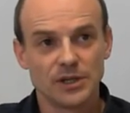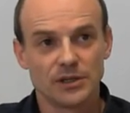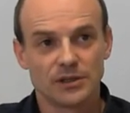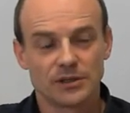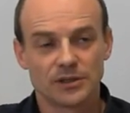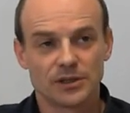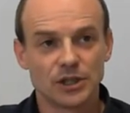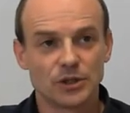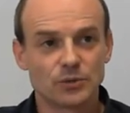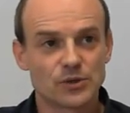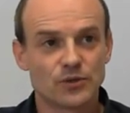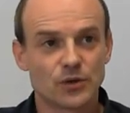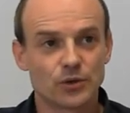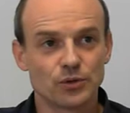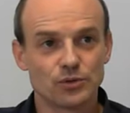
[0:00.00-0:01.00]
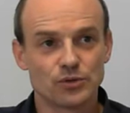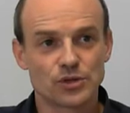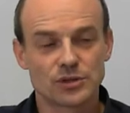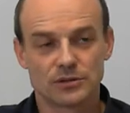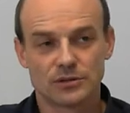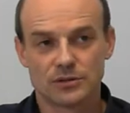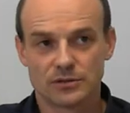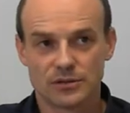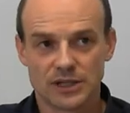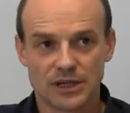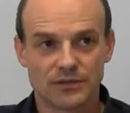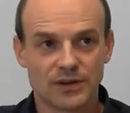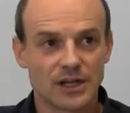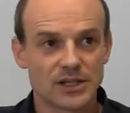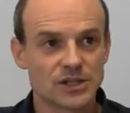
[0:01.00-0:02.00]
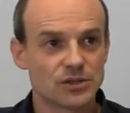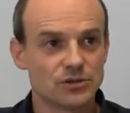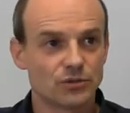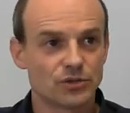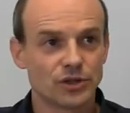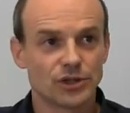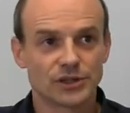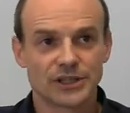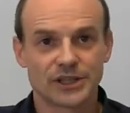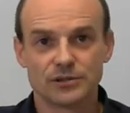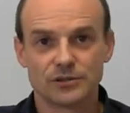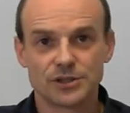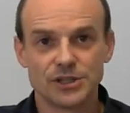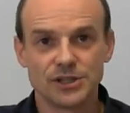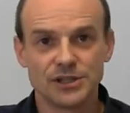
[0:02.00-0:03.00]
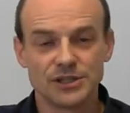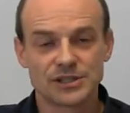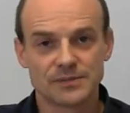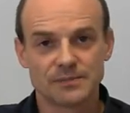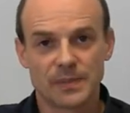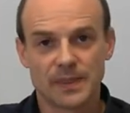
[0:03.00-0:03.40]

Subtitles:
It was focused on advanced nuclear technologies,